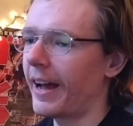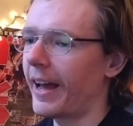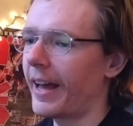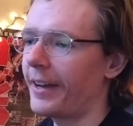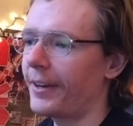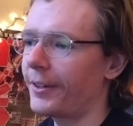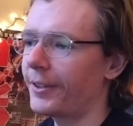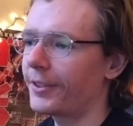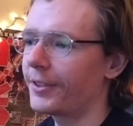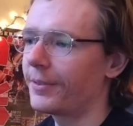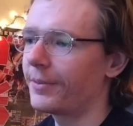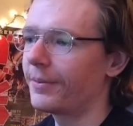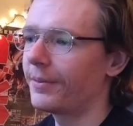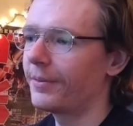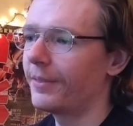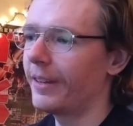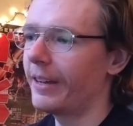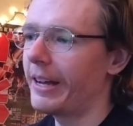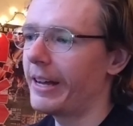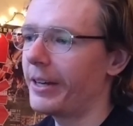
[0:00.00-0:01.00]
I heard
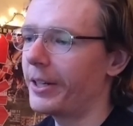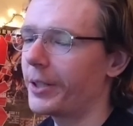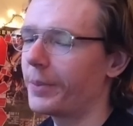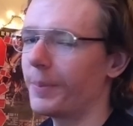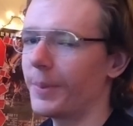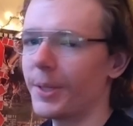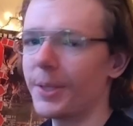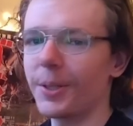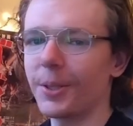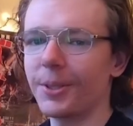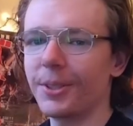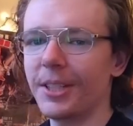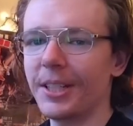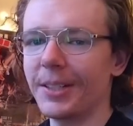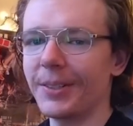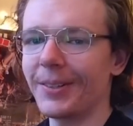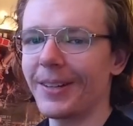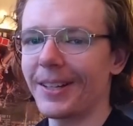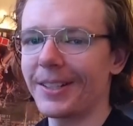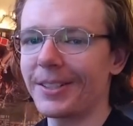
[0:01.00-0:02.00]
Mr.
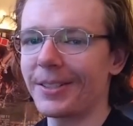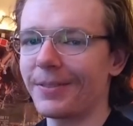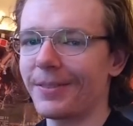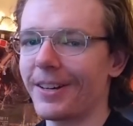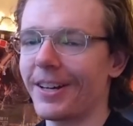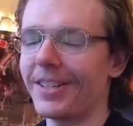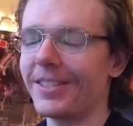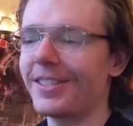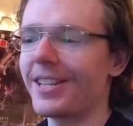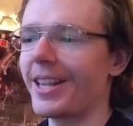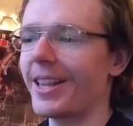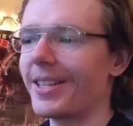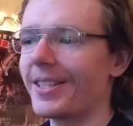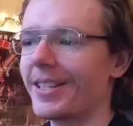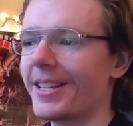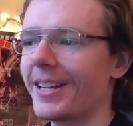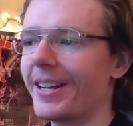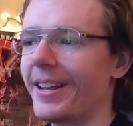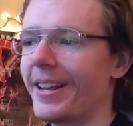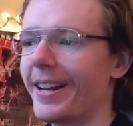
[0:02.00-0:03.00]
T. Alexify say
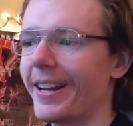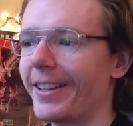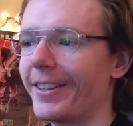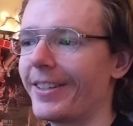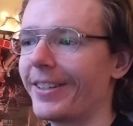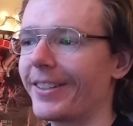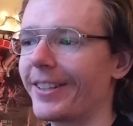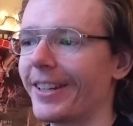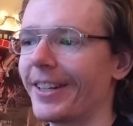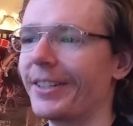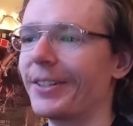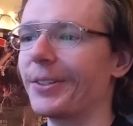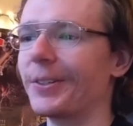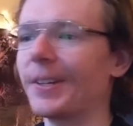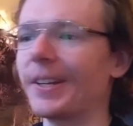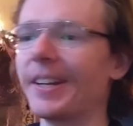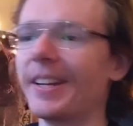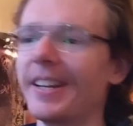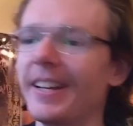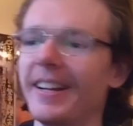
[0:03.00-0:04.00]
this, and I think I
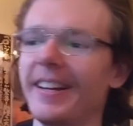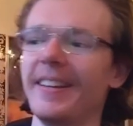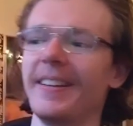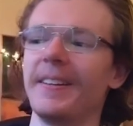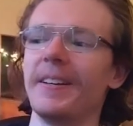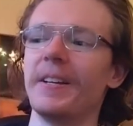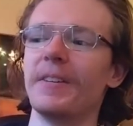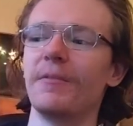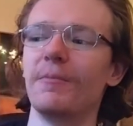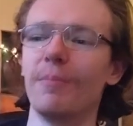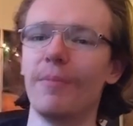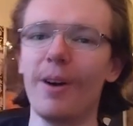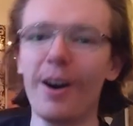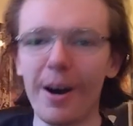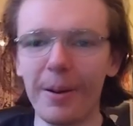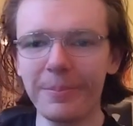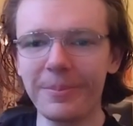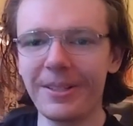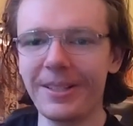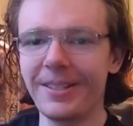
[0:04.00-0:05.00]
agree. If
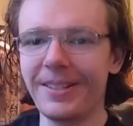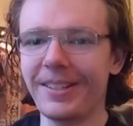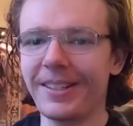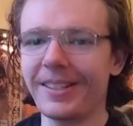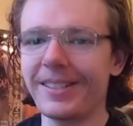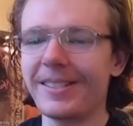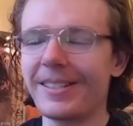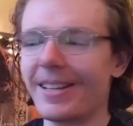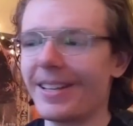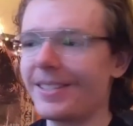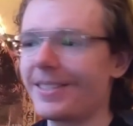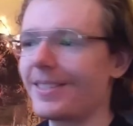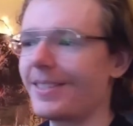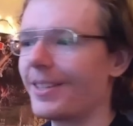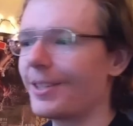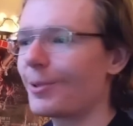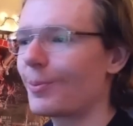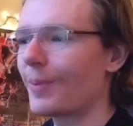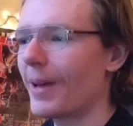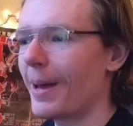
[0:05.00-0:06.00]
Mob didn't
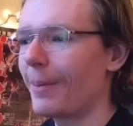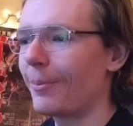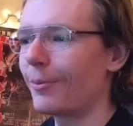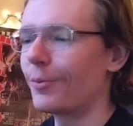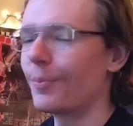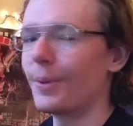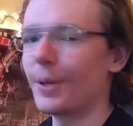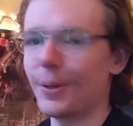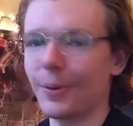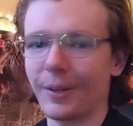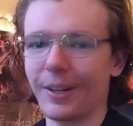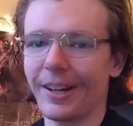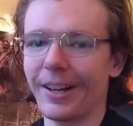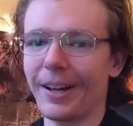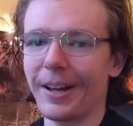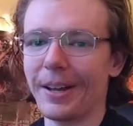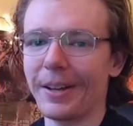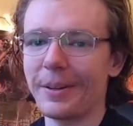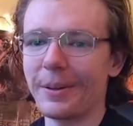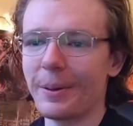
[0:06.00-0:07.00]
exist, this map would be
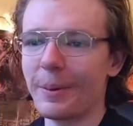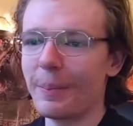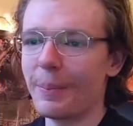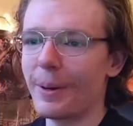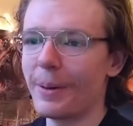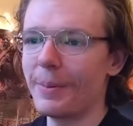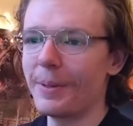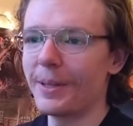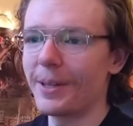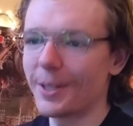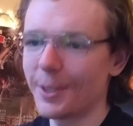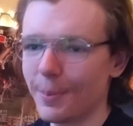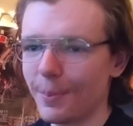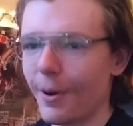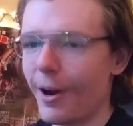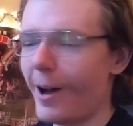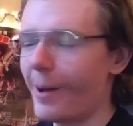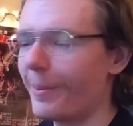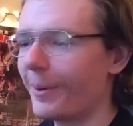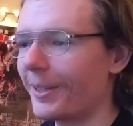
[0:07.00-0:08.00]
okay. But because
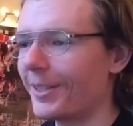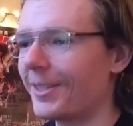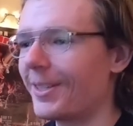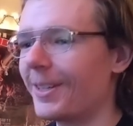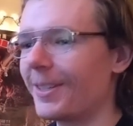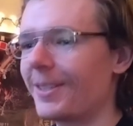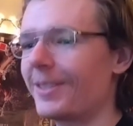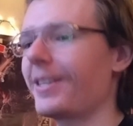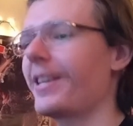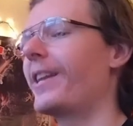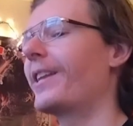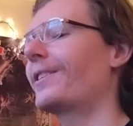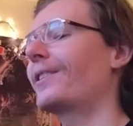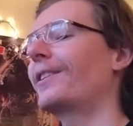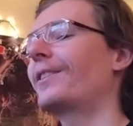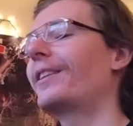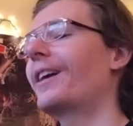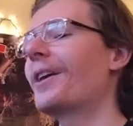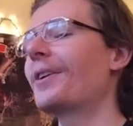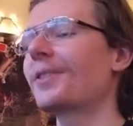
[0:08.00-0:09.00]
Mob exists, and
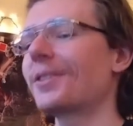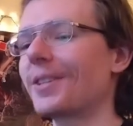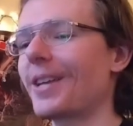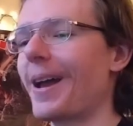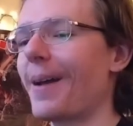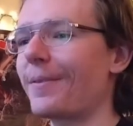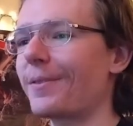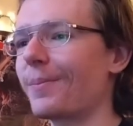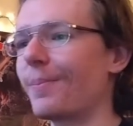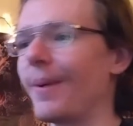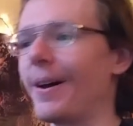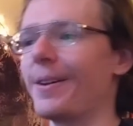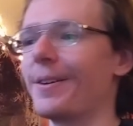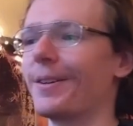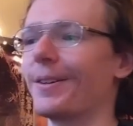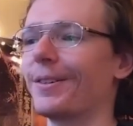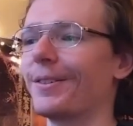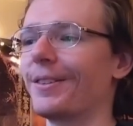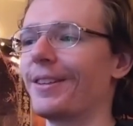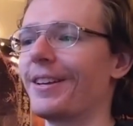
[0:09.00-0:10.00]
it's 1,000 times
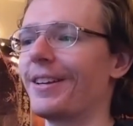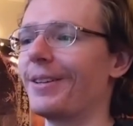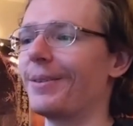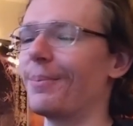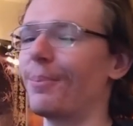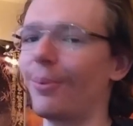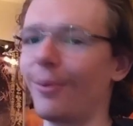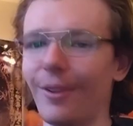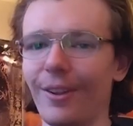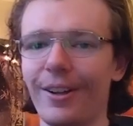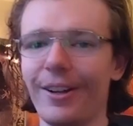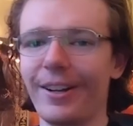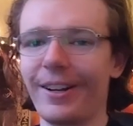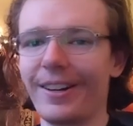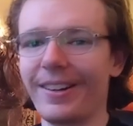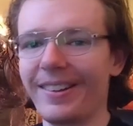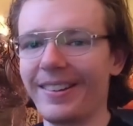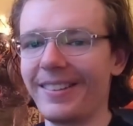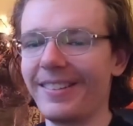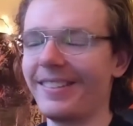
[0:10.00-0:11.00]
better than
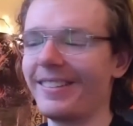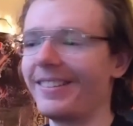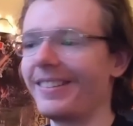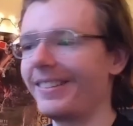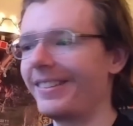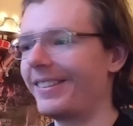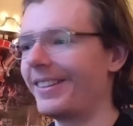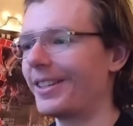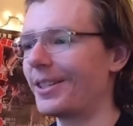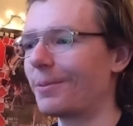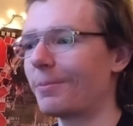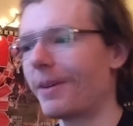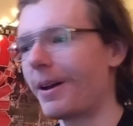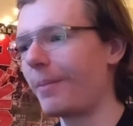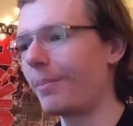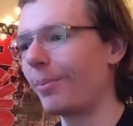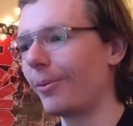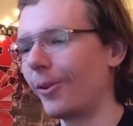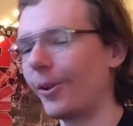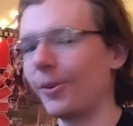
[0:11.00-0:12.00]
Blood, this
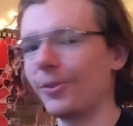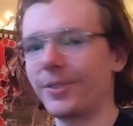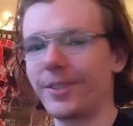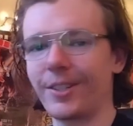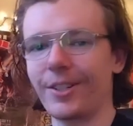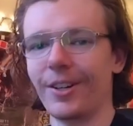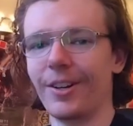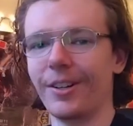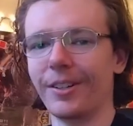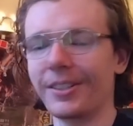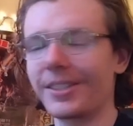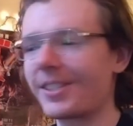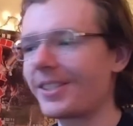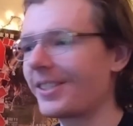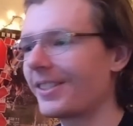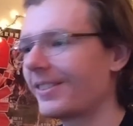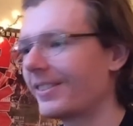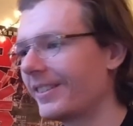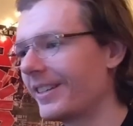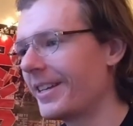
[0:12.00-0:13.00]
map blows
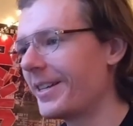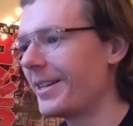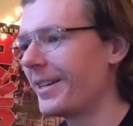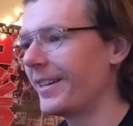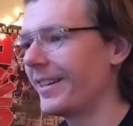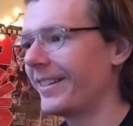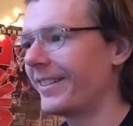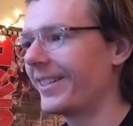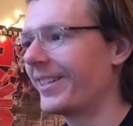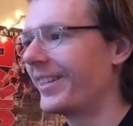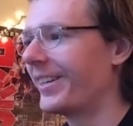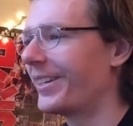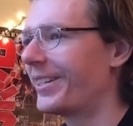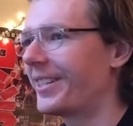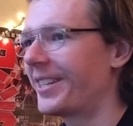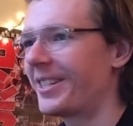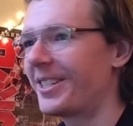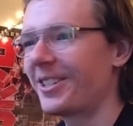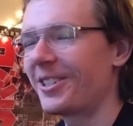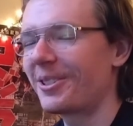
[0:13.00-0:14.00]
chunks. It
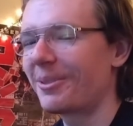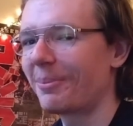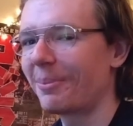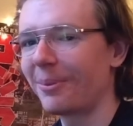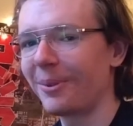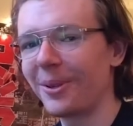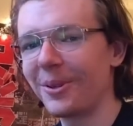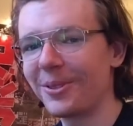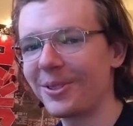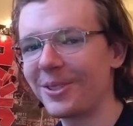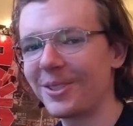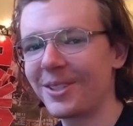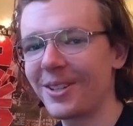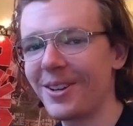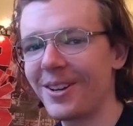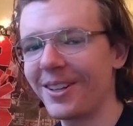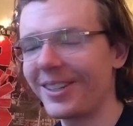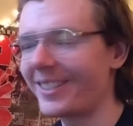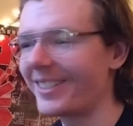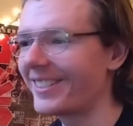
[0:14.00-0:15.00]
just blows
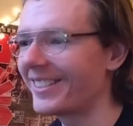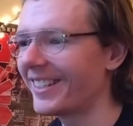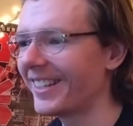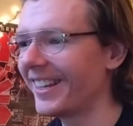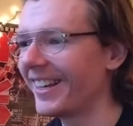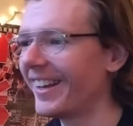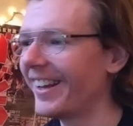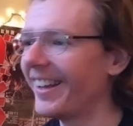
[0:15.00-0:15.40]
chunks.